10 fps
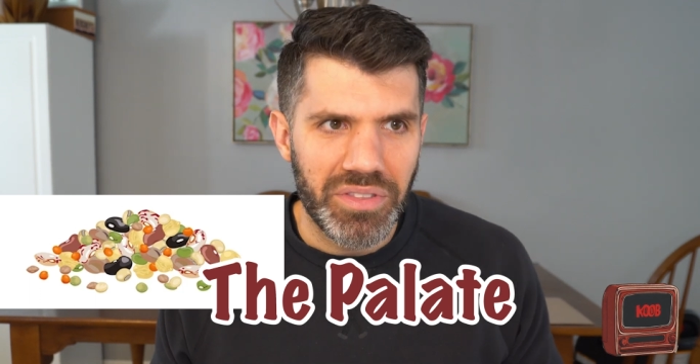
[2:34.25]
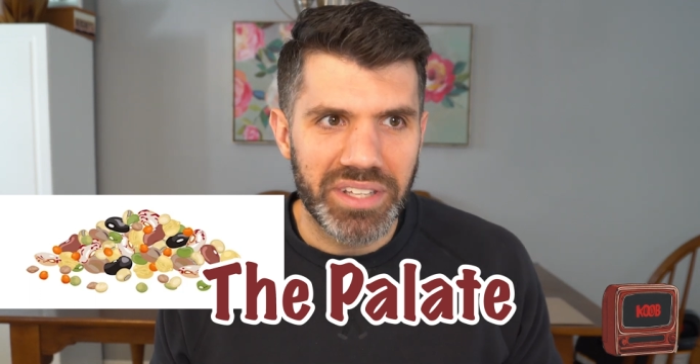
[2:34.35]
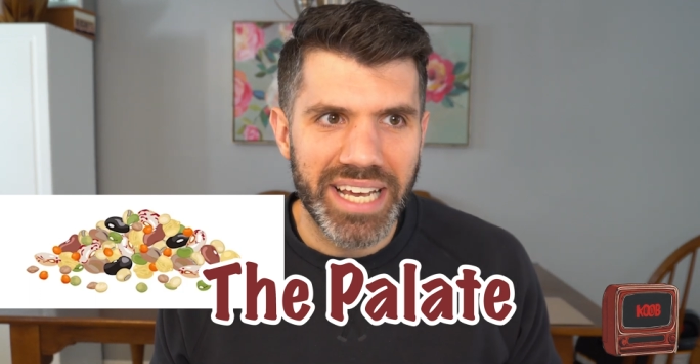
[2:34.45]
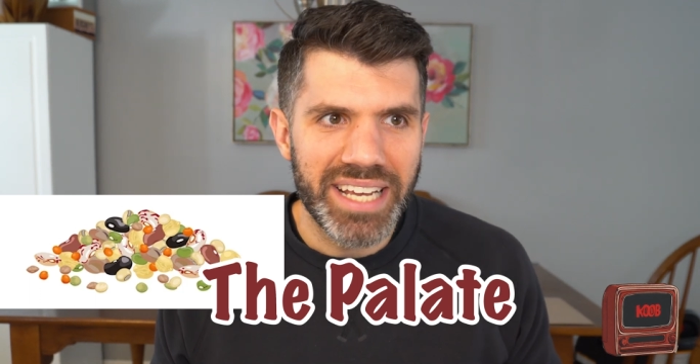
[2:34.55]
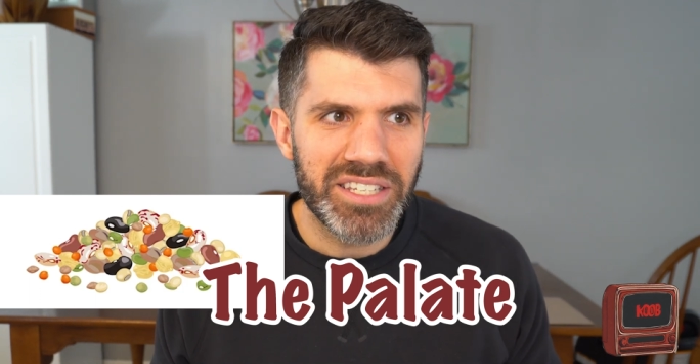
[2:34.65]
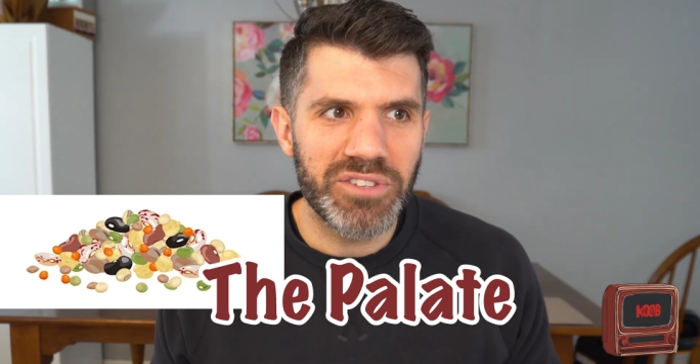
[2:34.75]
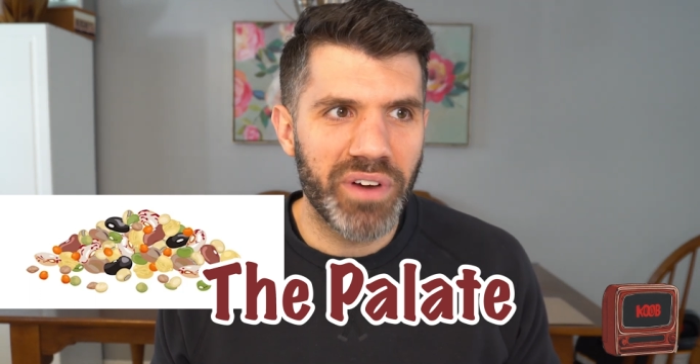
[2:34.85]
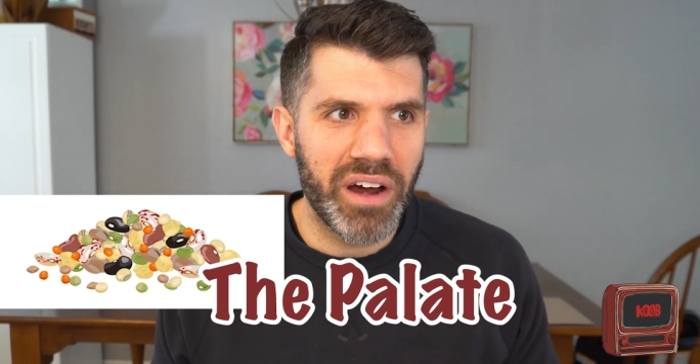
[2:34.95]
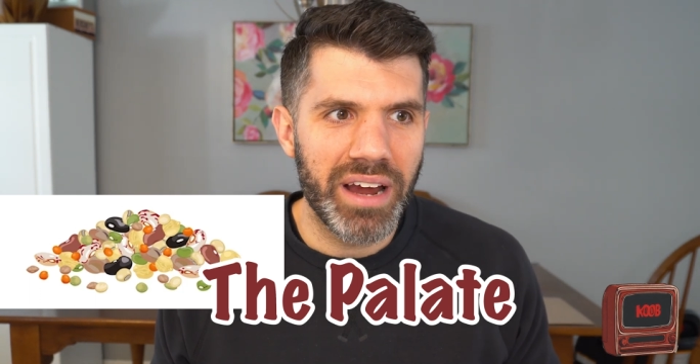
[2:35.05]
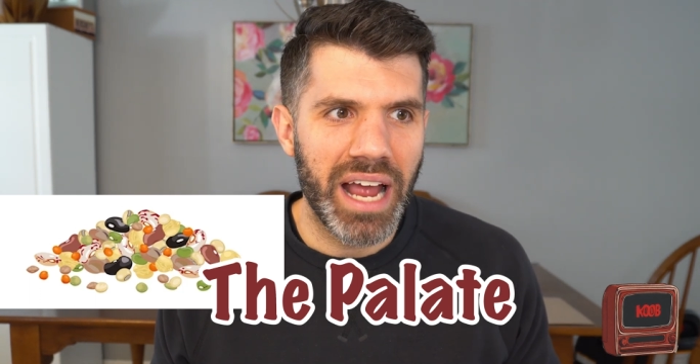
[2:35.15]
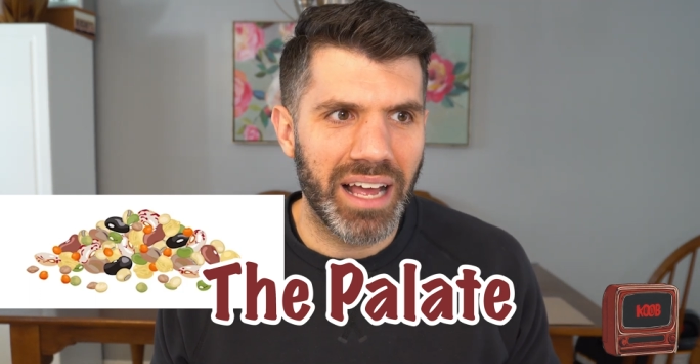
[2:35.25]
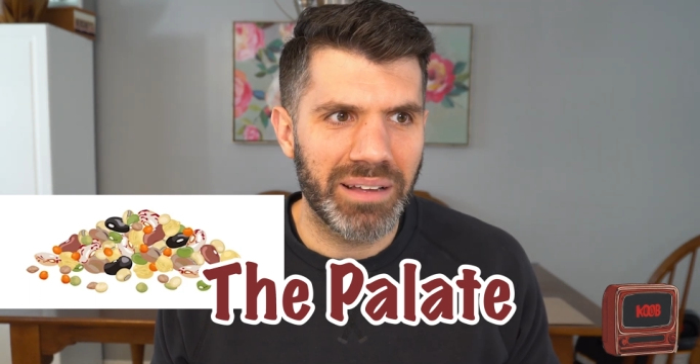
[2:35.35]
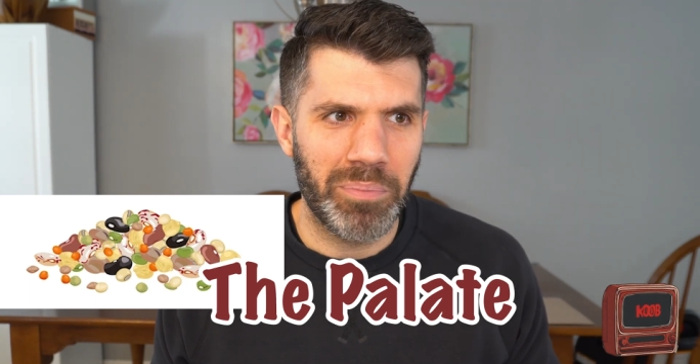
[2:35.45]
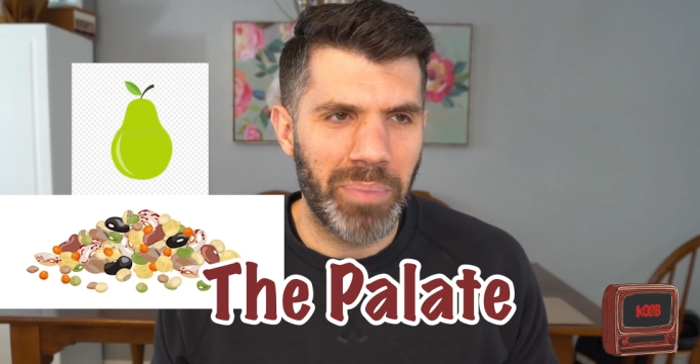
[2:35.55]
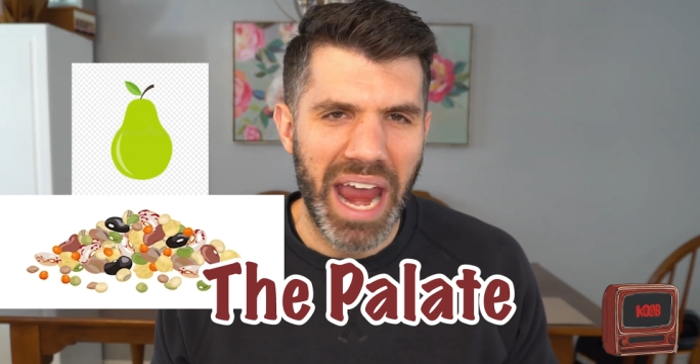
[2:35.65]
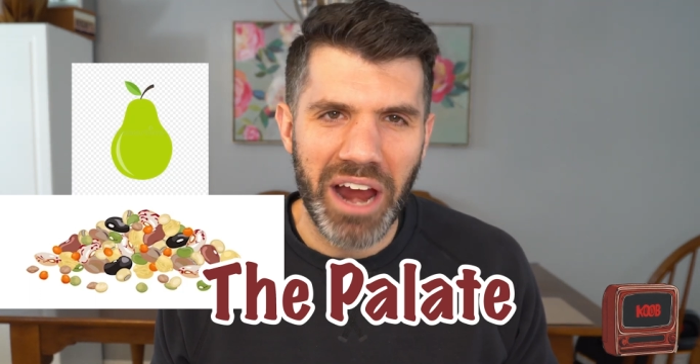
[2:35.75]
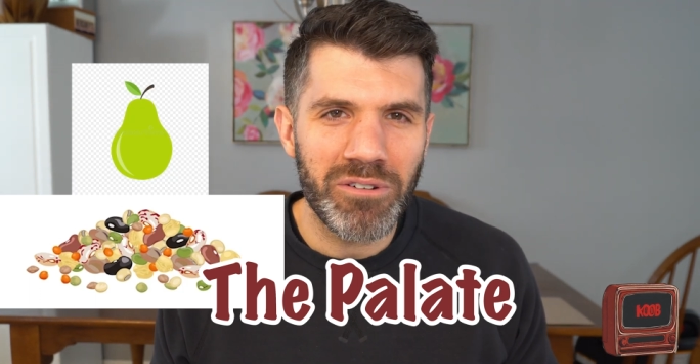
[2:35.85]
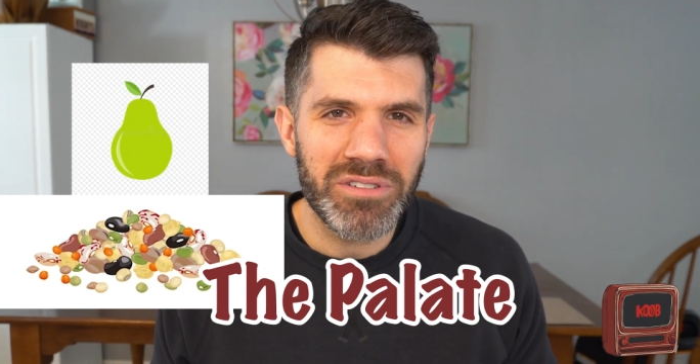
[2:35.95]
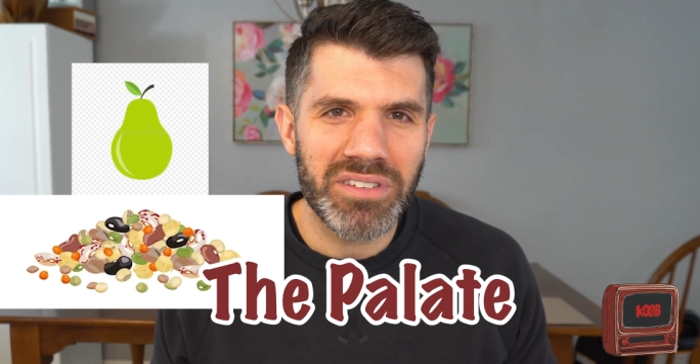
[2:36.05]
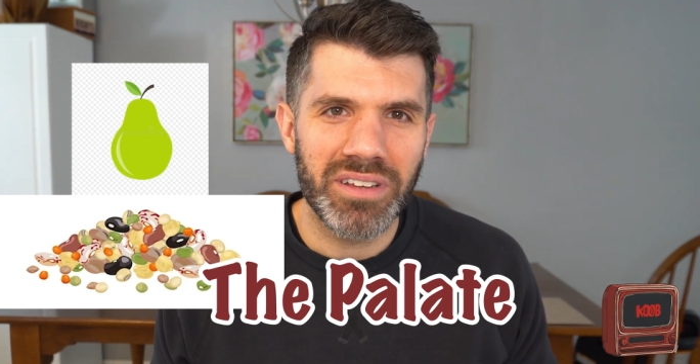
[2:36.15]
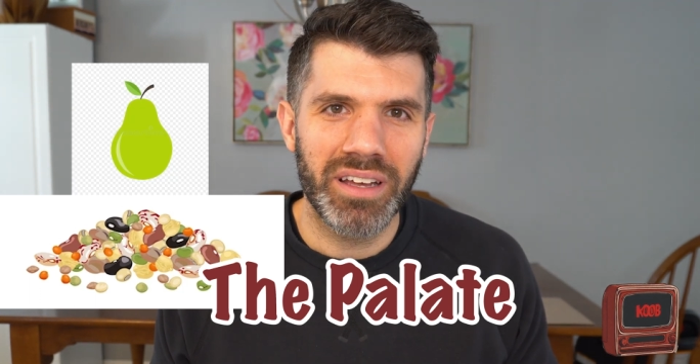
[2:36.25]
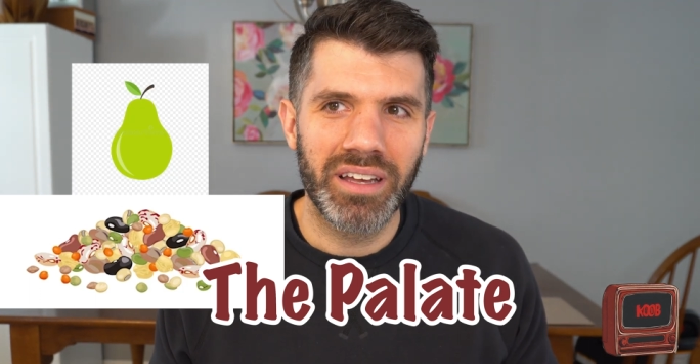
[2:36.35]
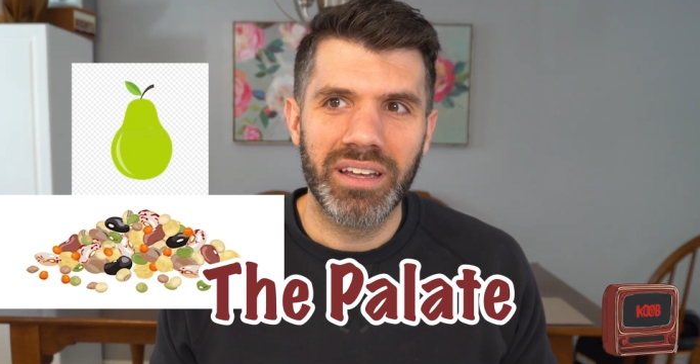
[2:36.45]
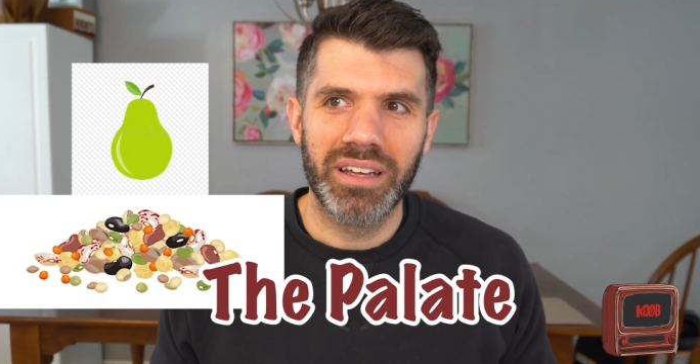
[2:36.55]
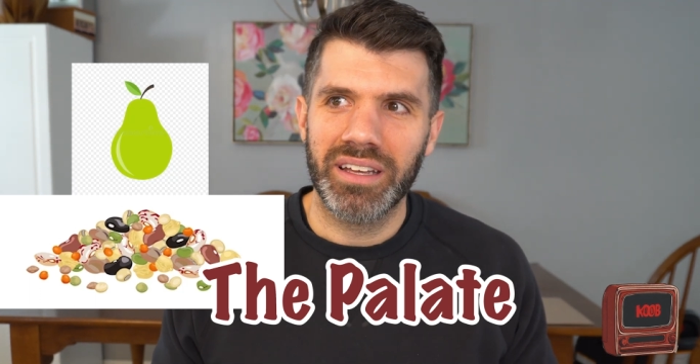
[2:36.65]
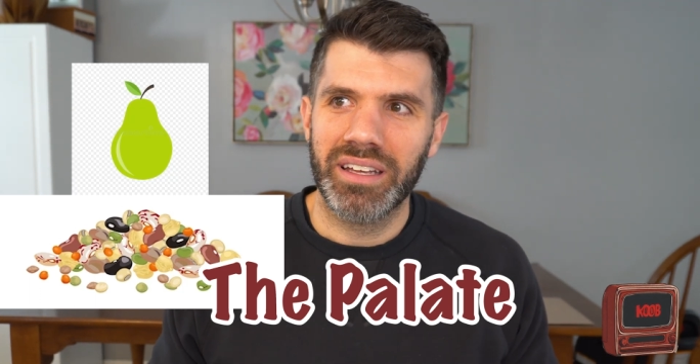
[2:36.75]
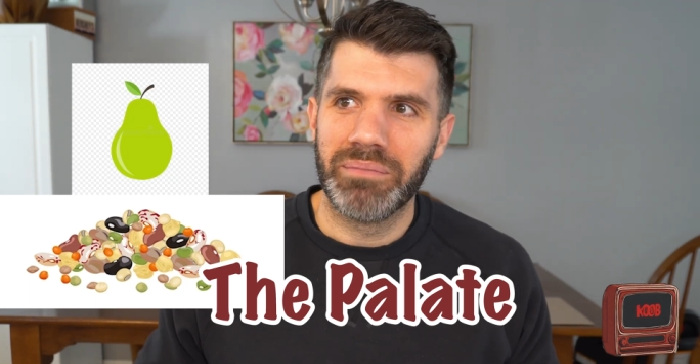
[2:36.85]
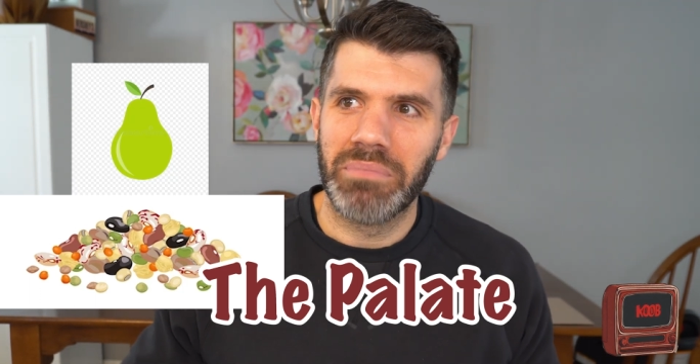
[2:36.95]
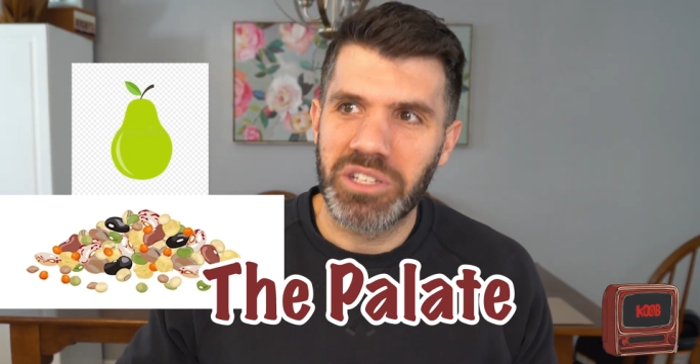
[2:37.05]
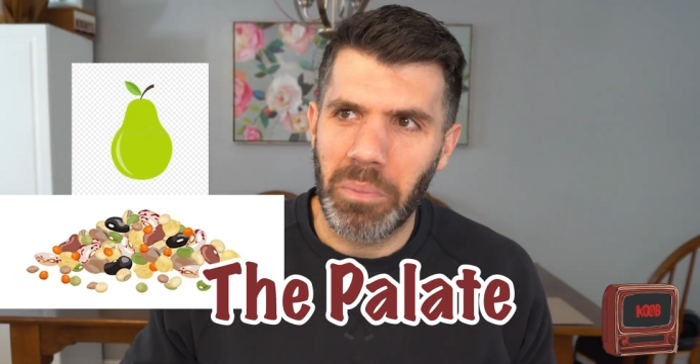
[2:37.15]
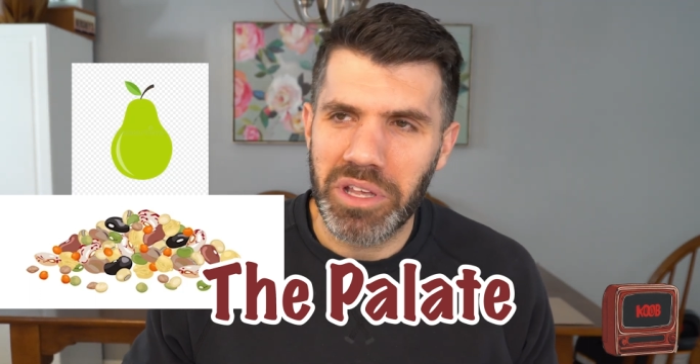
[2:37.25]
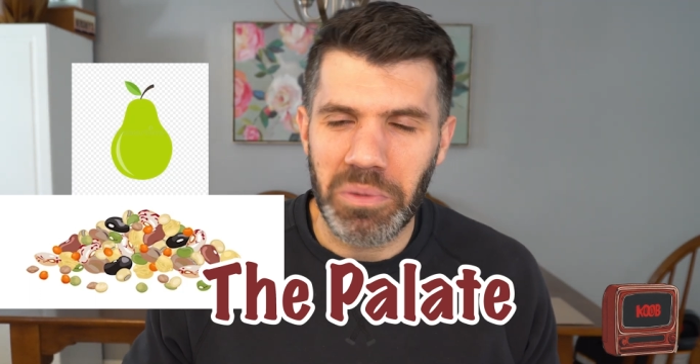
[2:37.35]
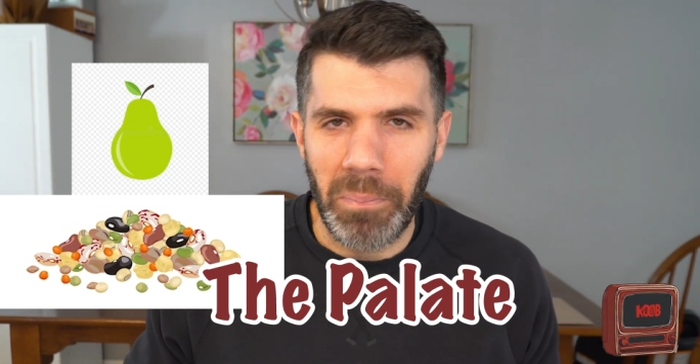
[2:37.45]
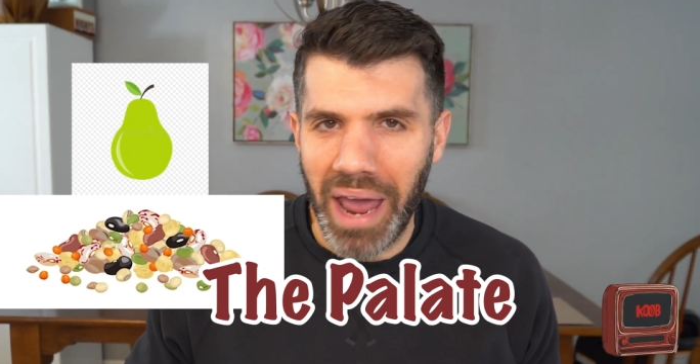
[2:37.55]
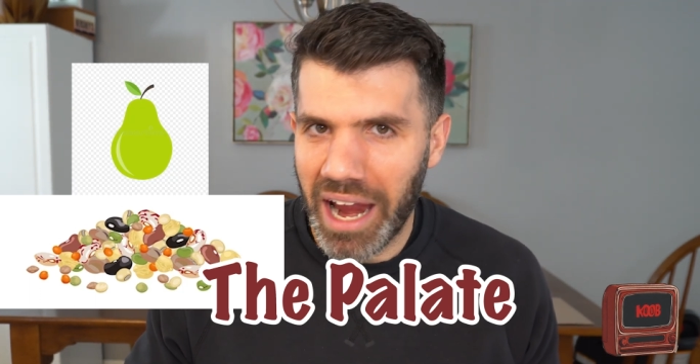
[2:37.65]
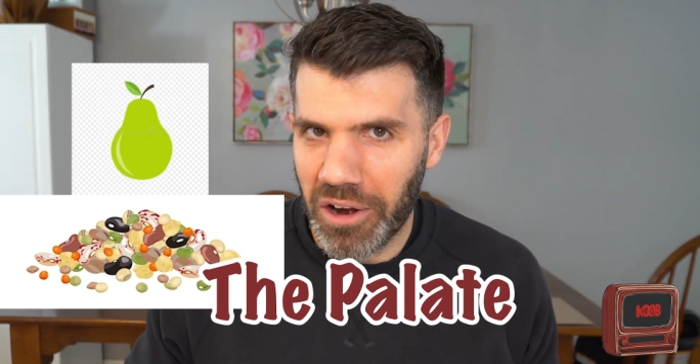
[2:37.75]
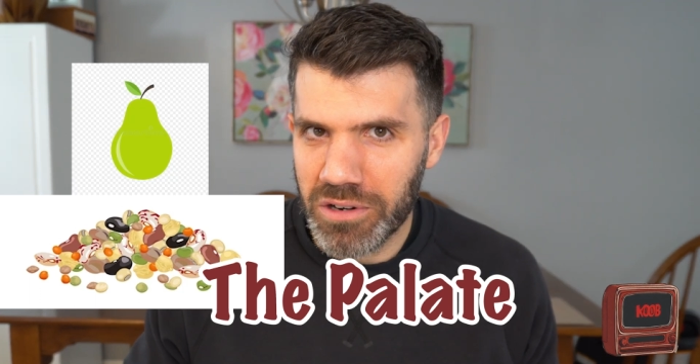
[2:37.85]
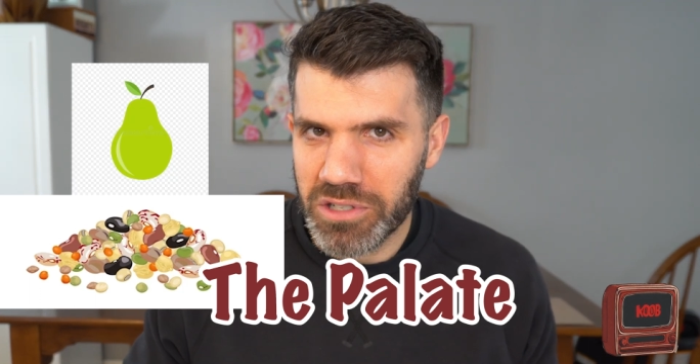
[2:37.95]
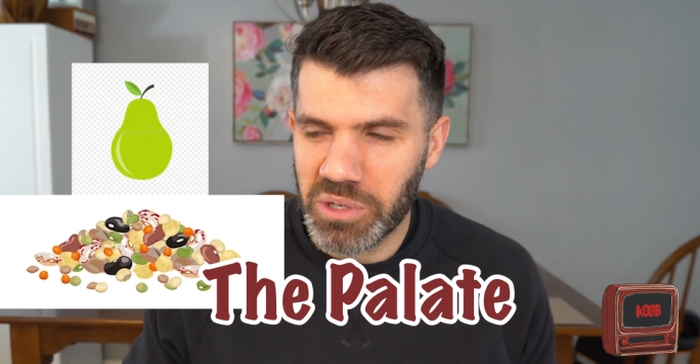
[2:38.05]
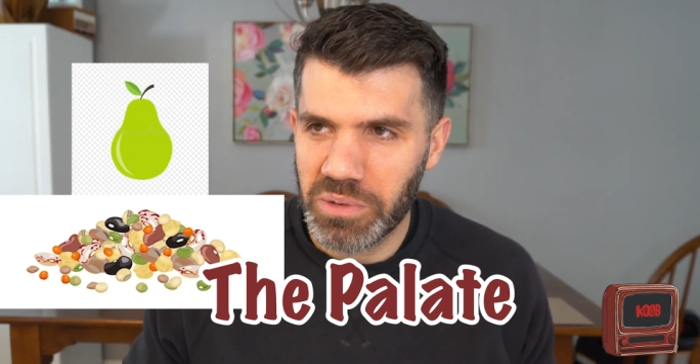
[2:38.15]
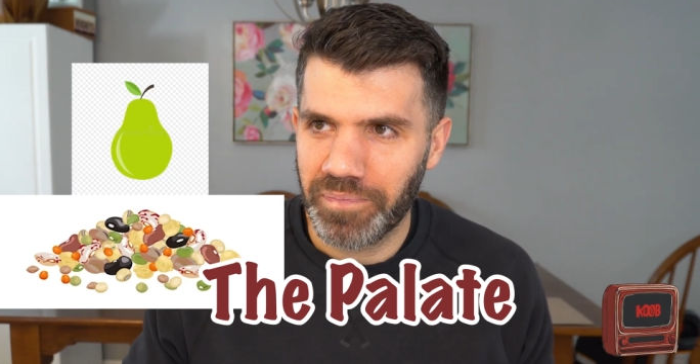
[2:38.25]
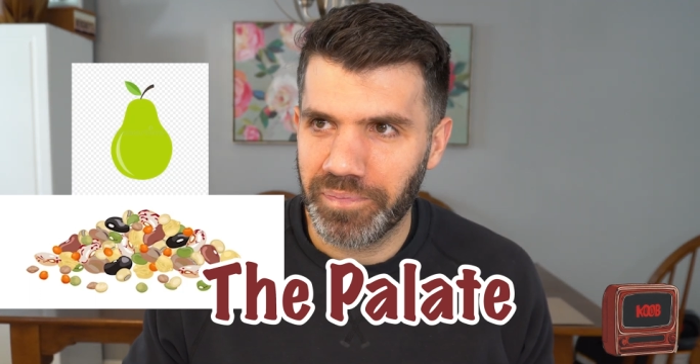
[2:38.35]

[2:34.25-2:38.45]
The taste is very pears. Is it pears?